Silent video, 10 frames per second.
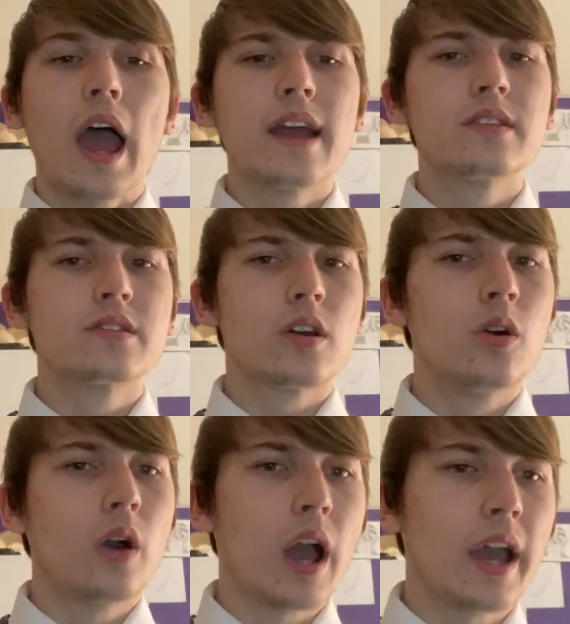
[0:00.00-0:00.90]
And
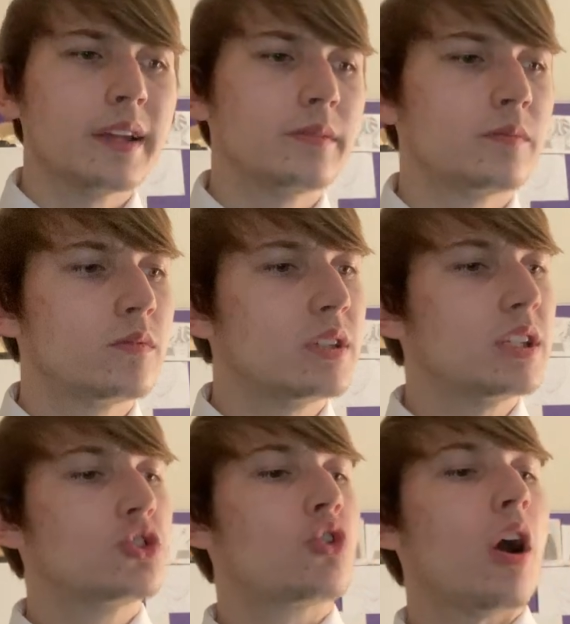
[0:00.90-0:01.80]
so I
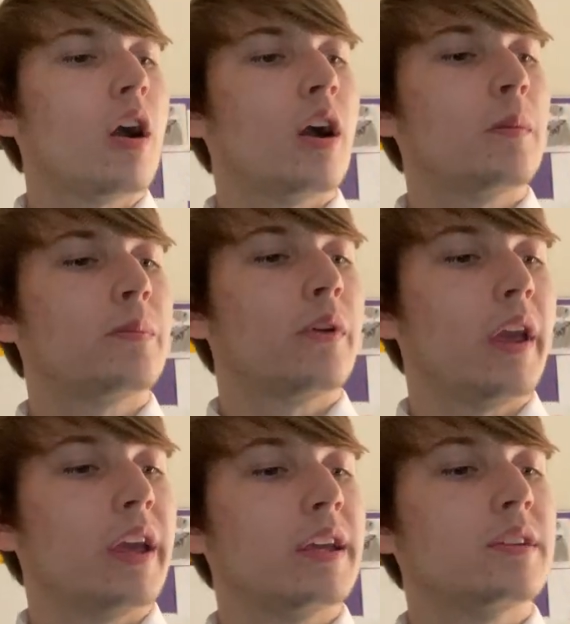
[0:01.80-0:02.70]
did draw up
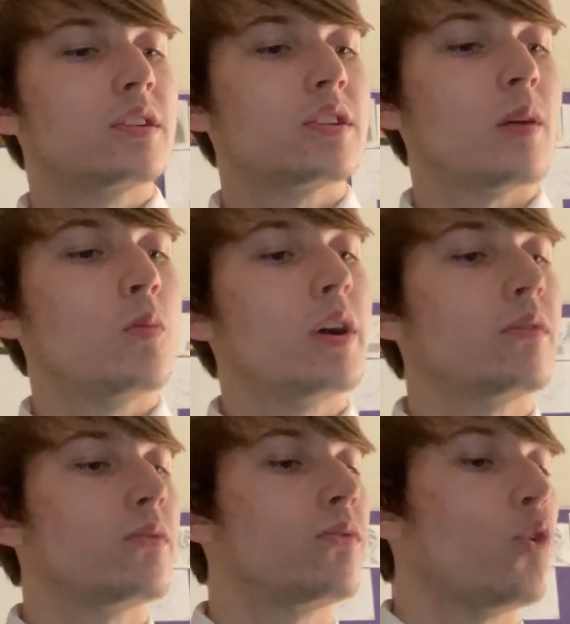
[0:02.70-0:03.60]
a somewhat
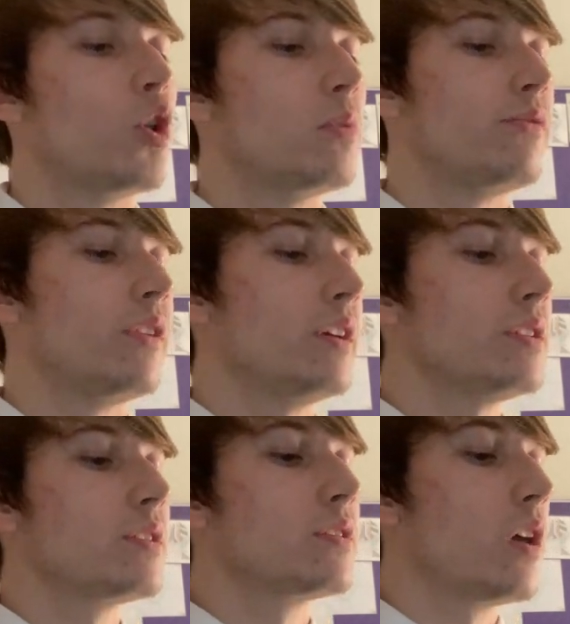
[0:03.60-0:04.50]
form of
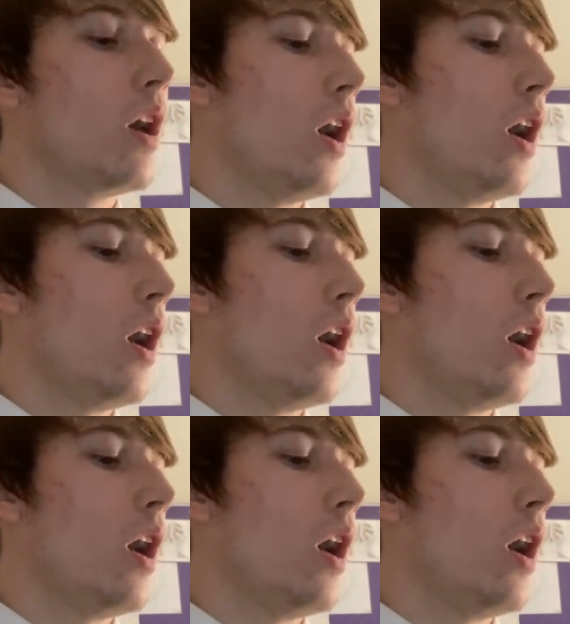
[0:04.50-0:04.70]
this.